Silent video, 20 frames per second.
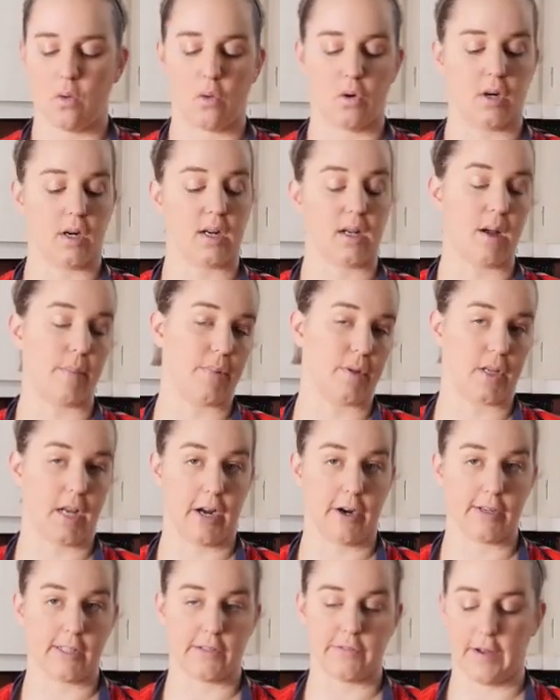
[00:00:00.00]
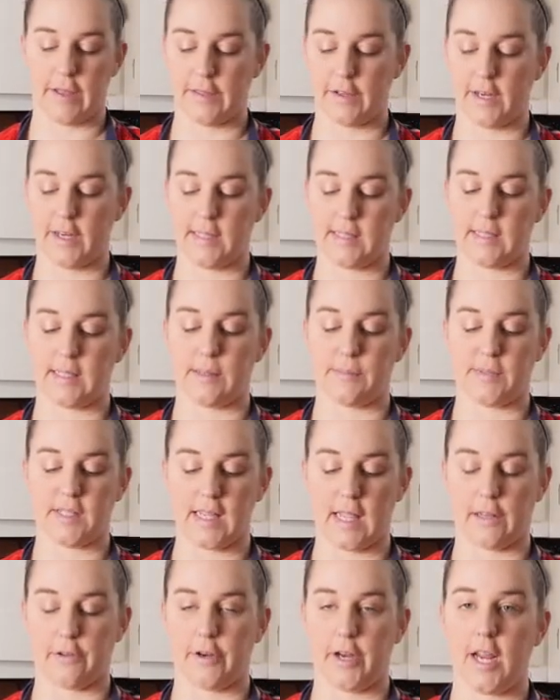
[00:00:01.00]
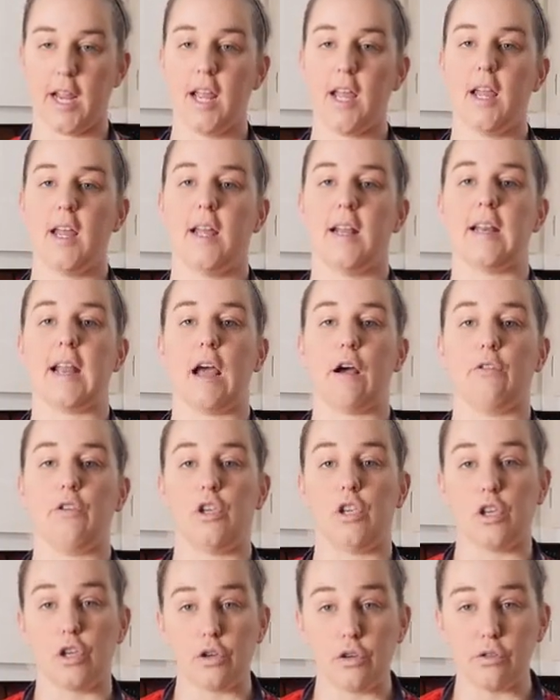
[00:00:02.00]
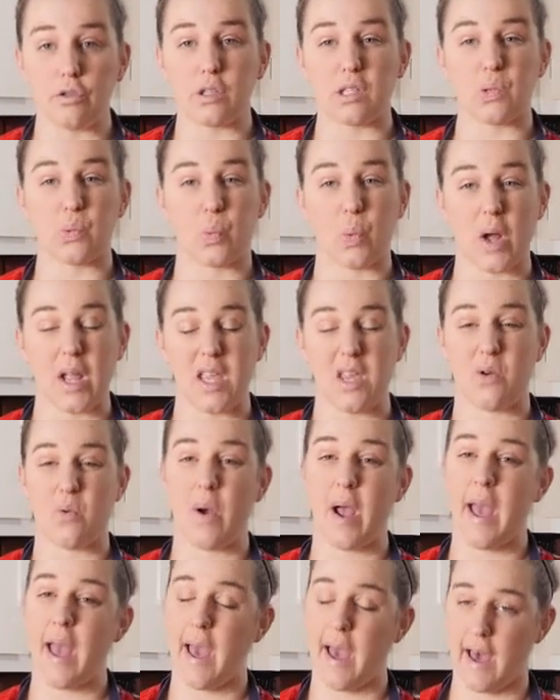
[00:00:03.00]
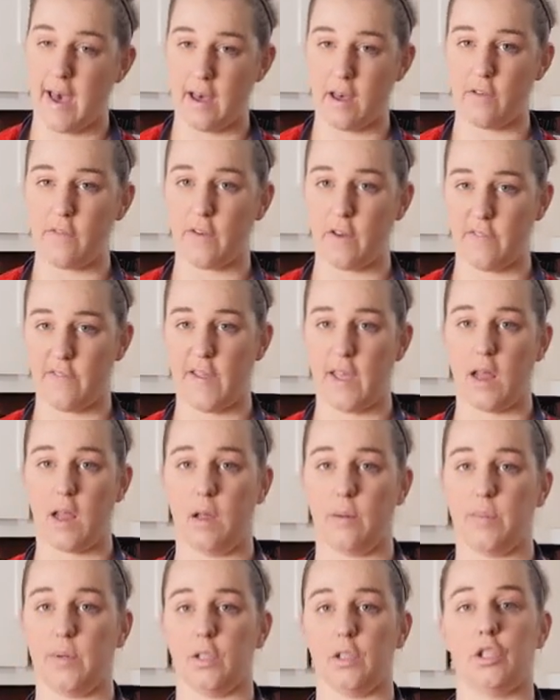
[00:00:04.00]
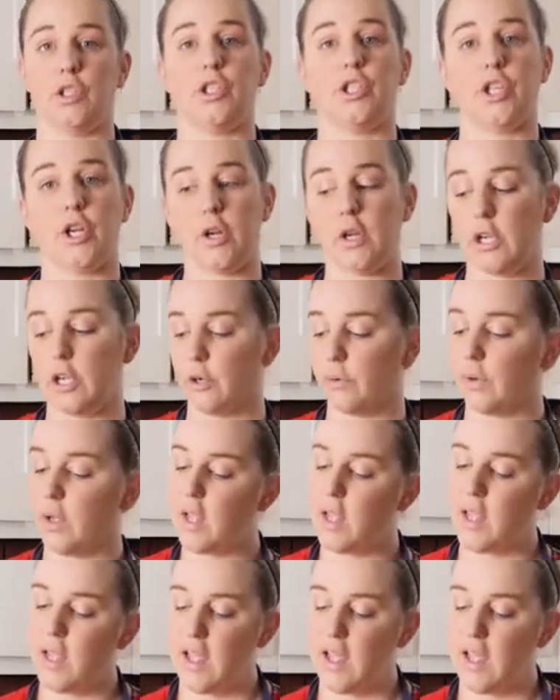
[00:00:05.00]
or a couple carrots rather, and some celery. Now use what you have available to you.